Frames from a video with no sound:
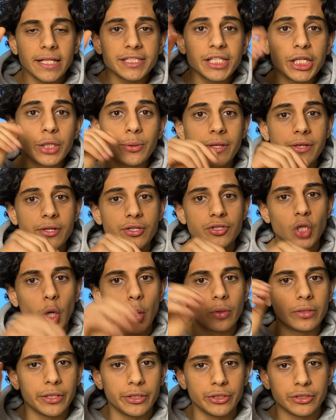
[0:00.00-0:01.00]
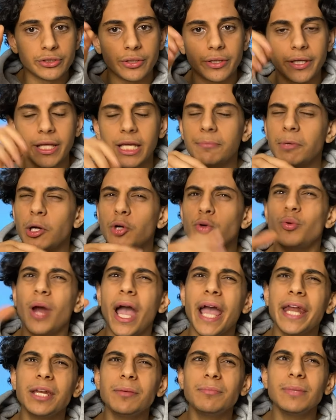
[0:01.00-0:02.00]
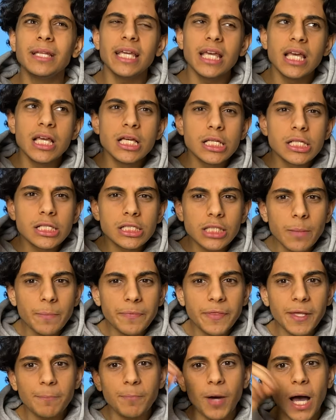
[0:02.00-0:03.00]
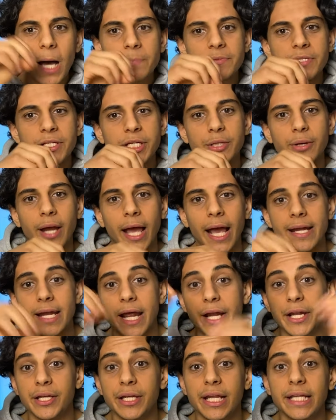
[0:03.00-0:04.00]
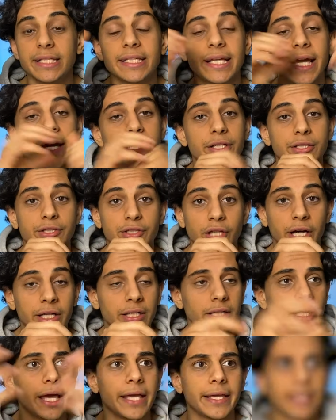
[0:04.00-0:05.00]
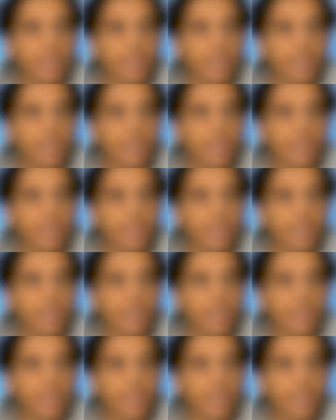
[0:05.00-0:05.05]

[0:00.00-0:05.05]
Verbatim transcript: say you're in the zone and you're studying, but randomly something pops in your head and you need to get it done. Like,